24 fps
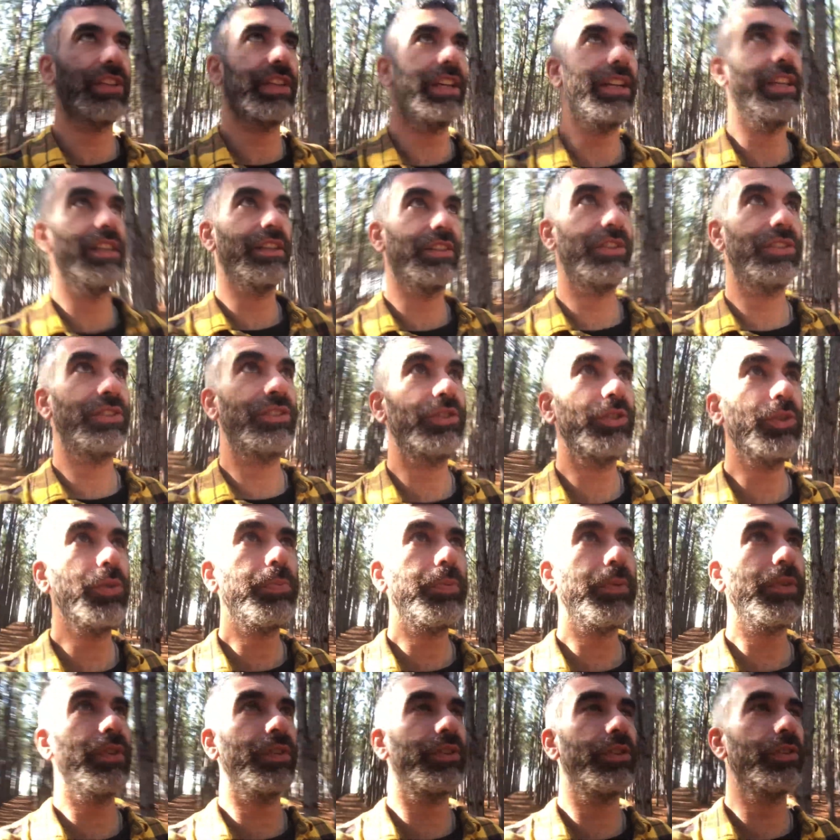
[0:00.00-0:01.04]
in a
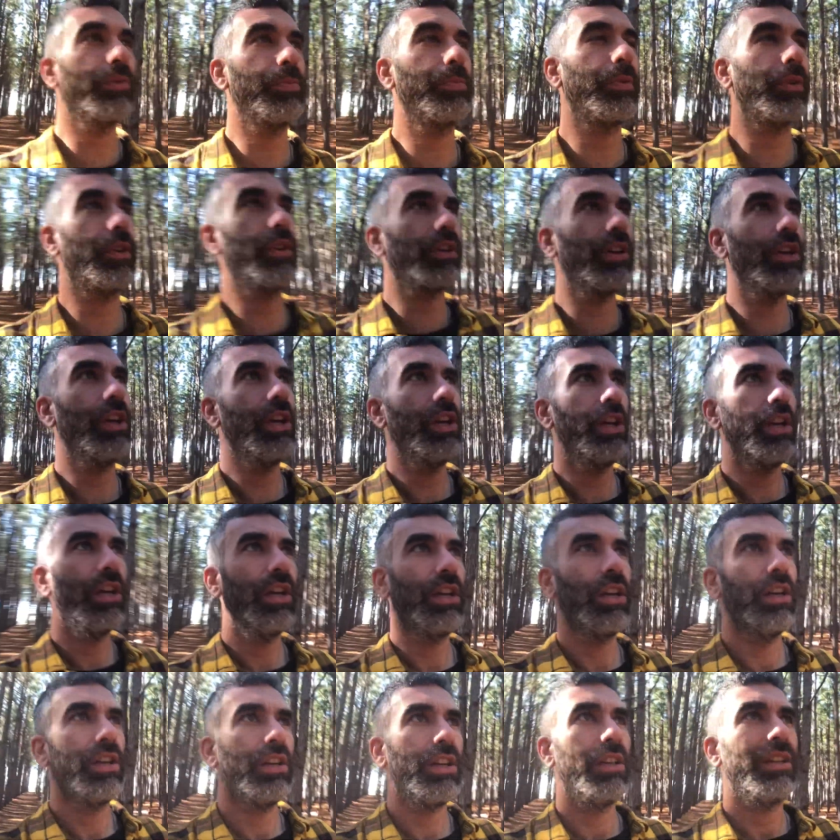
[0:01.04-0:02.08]
super duper
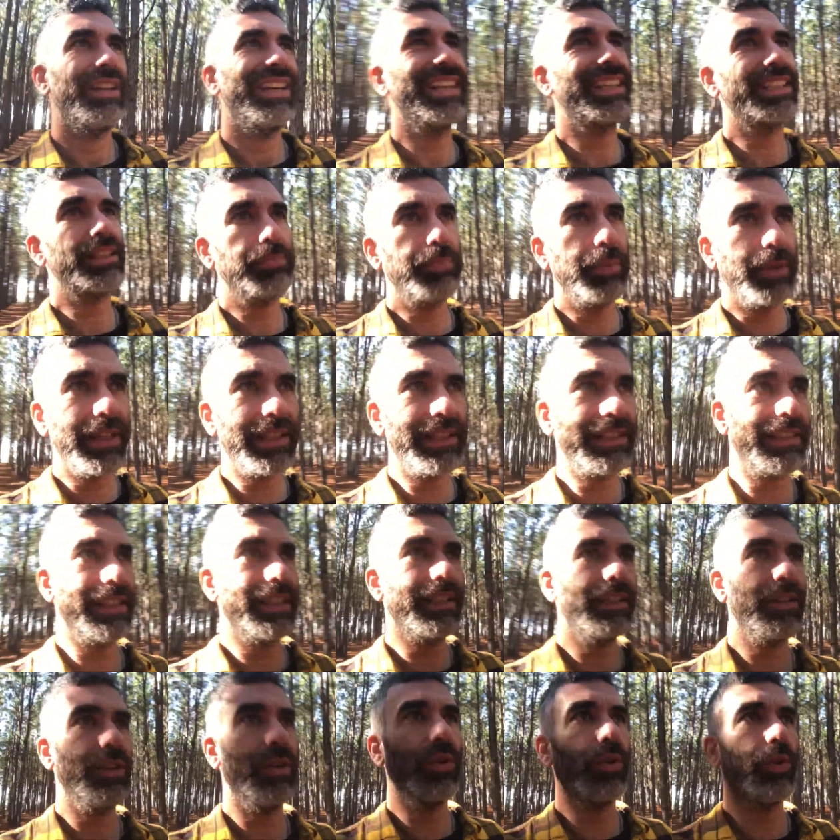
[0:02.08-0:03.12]

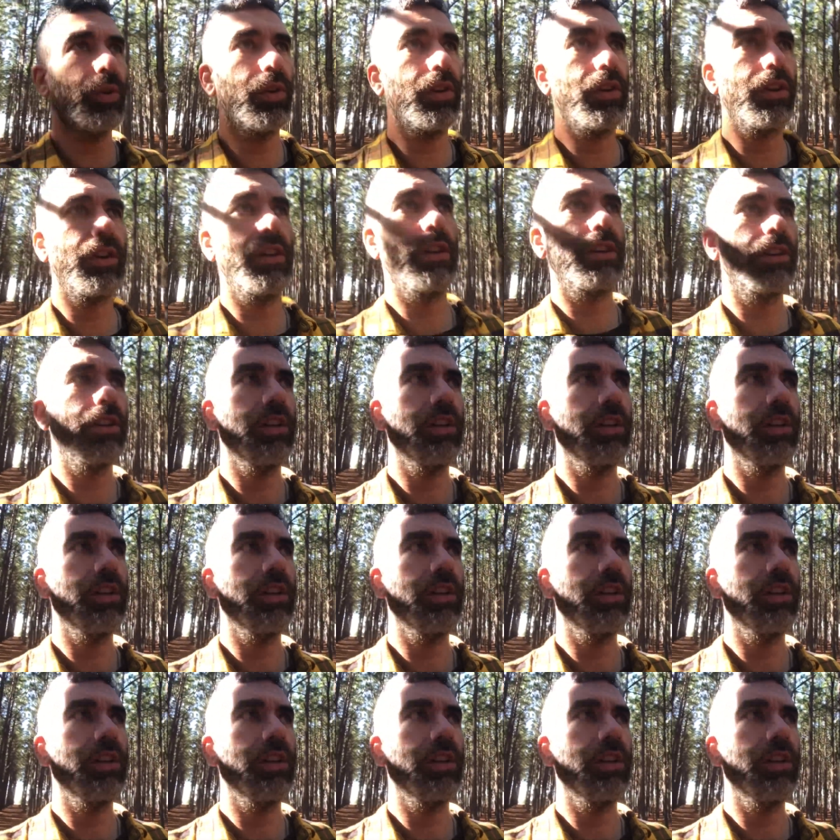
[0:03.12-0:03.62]
explicit or